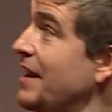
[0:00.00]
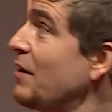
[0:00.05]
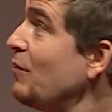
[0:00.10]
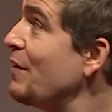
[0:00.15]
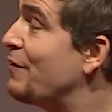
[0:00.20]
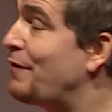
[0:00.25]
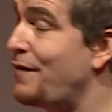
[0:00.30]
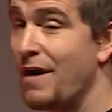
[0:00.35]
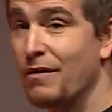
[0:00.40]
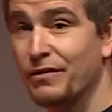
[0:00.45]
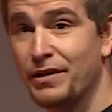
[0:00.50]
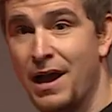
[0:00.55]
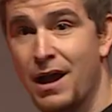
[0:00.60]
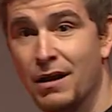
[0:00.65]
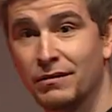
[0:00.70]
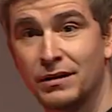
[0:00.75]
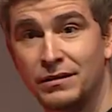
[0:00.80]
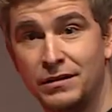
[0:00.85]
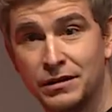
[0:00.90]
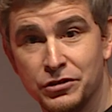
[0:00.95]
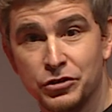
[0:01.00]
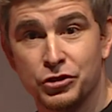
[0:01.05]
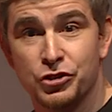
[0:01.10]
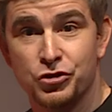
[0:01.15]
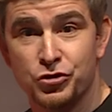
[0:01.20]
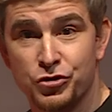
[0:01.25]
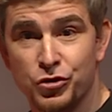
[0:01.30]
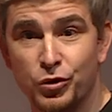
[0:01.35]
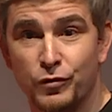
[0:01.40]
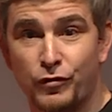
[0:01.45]
And then we found out that this
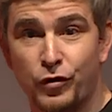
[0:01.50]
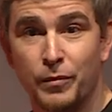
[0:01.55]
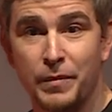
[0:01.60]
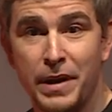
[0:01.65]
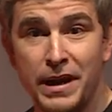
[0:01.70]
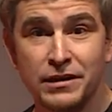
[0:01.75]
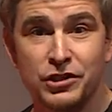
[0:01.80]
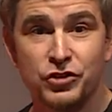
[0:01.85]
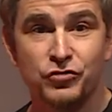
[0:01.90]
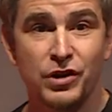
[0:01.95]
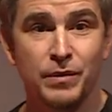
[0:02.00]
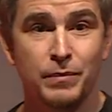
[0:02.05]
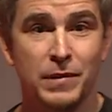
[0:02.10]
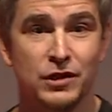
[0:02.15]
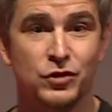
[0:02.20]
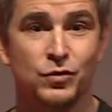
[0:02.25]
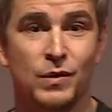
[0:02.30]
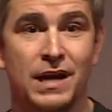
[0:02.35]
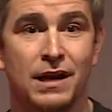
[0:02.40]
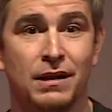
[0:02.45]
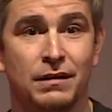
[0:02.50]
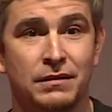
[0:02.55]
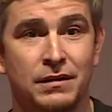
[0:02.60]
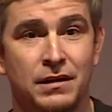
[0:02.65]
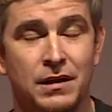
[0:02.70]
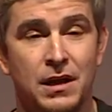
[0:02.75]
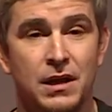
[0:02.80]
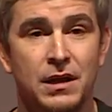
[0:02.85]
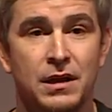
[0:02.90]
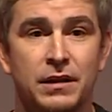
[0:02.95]
is true for mainstream as well.
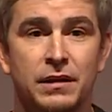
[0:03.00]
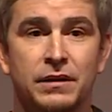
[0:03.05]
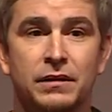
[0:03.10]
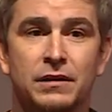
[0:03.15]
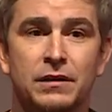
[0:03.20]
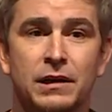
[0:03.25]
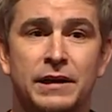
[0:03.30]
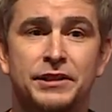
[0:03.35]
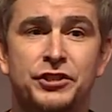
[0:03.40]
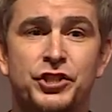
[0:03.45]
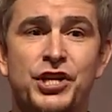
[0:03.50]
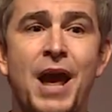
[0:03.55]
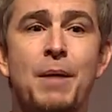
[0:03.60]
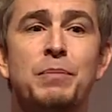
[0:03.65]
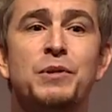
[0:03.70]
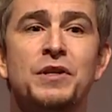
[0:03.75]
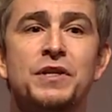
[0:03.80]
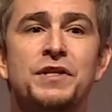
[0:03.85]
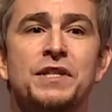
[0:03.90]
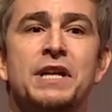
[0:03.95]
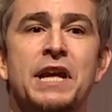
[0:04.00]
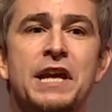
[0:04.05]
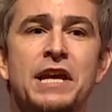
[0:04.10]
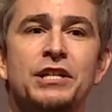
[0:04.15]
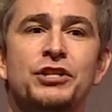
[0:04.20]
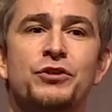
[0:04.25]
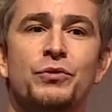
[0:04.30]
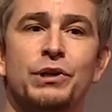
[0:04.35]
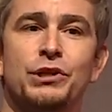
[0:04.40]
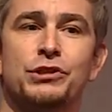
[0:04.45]
The chapters in
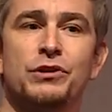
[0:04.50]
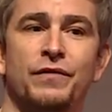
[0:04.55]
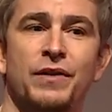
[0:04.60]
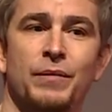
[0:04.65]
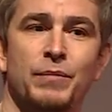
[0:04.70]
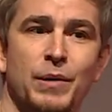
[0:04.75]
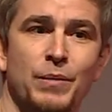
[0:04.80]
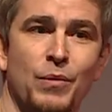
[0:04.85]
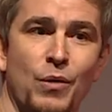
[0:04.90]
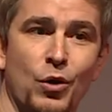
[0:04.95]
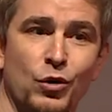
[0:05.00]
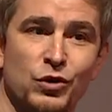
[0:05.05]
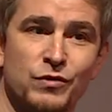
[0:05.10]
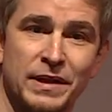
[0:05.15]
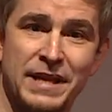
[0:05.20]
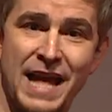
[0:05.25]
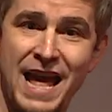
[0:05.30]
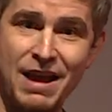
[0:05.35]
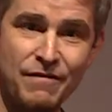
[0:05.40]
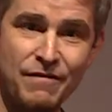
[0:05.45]
histories of MMOs that